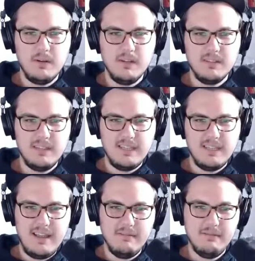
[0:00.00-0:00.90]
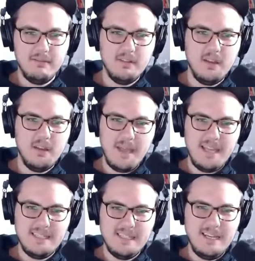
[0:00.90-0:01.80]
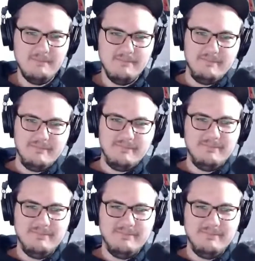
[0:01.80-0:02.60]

but one person to have a bad time.